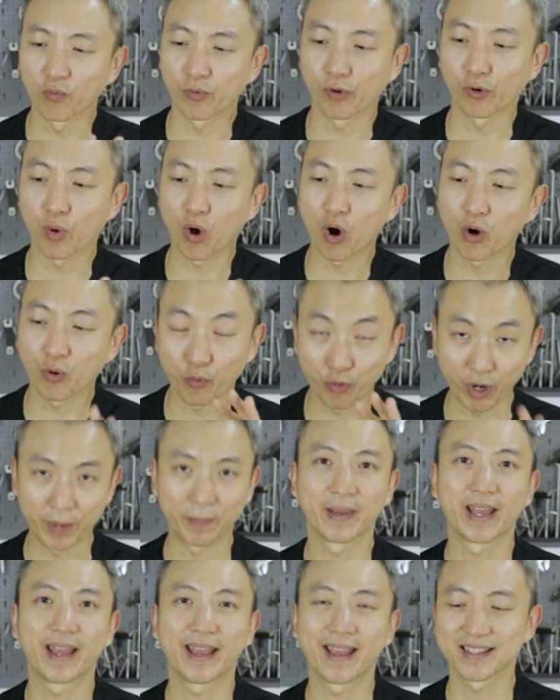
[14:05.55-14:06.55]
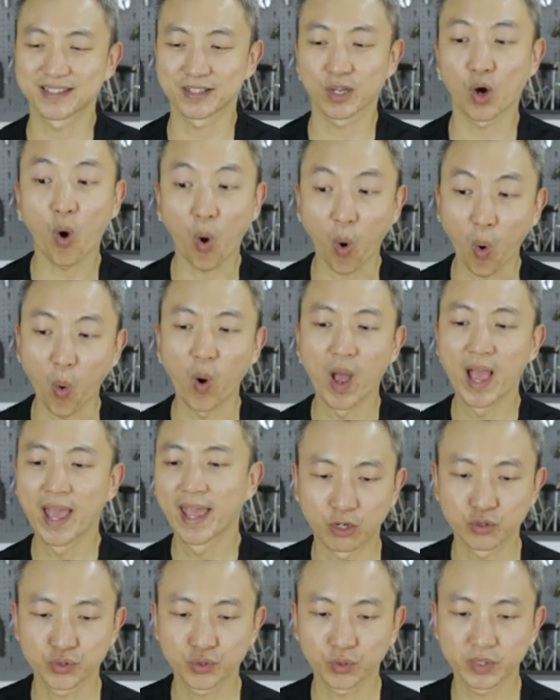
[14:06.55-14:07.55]
overall grip as a whole. You
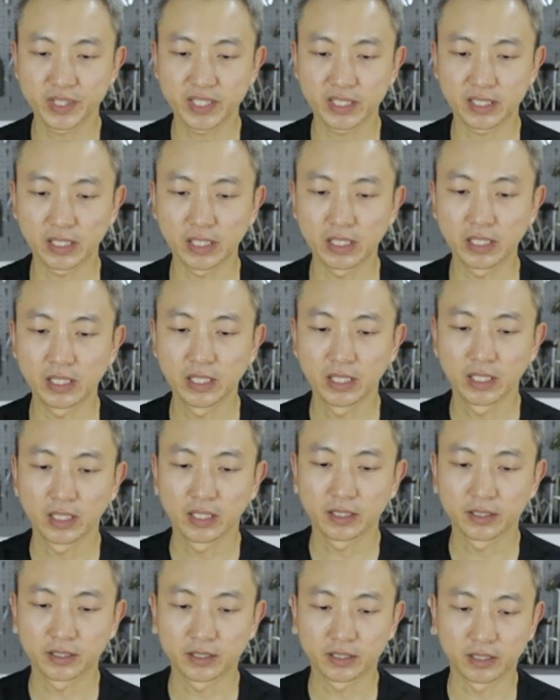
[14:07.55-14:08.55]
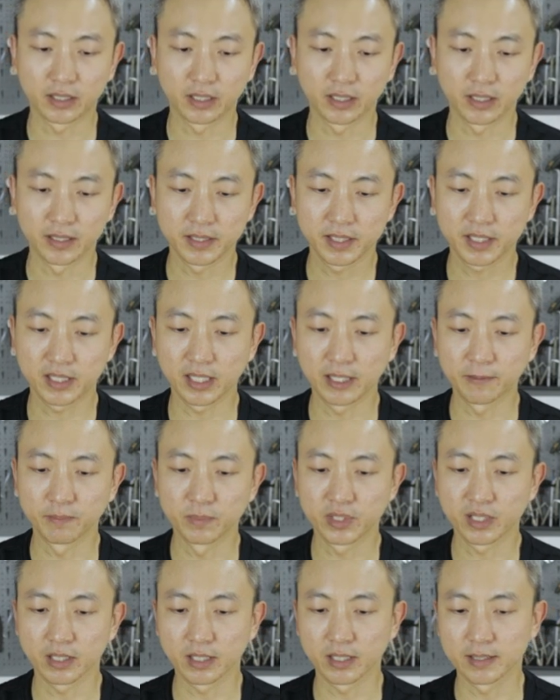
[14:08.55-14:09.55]
can also see the
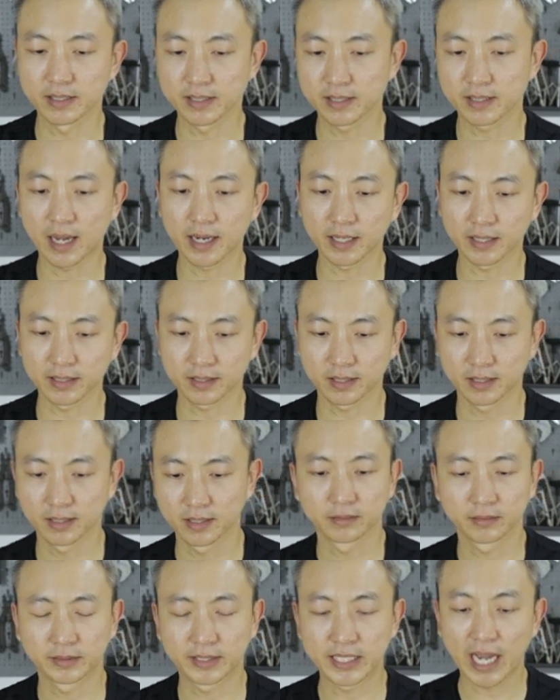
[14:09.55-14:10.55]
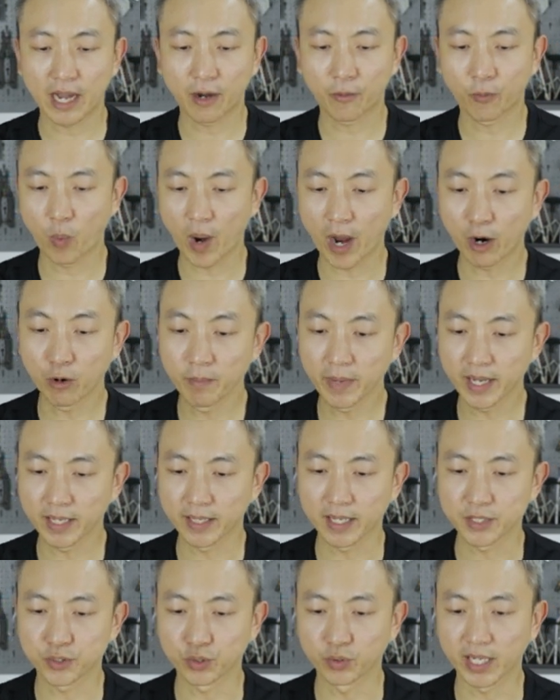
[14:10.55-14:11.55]
seams inside. They are well
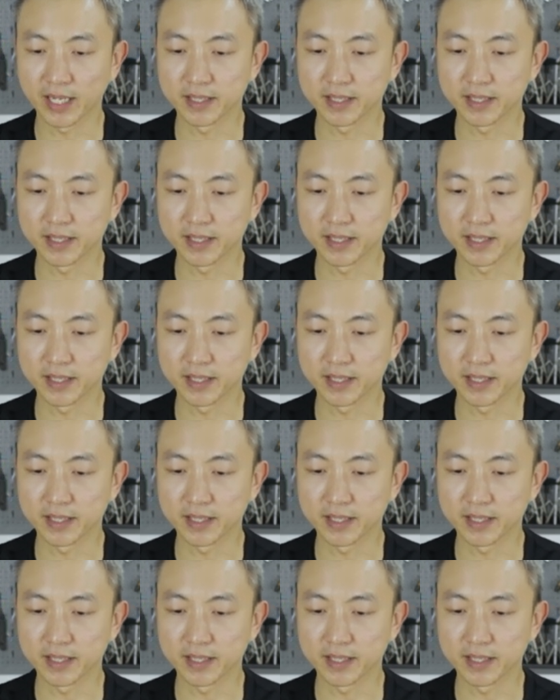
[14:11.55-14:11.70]
made, as you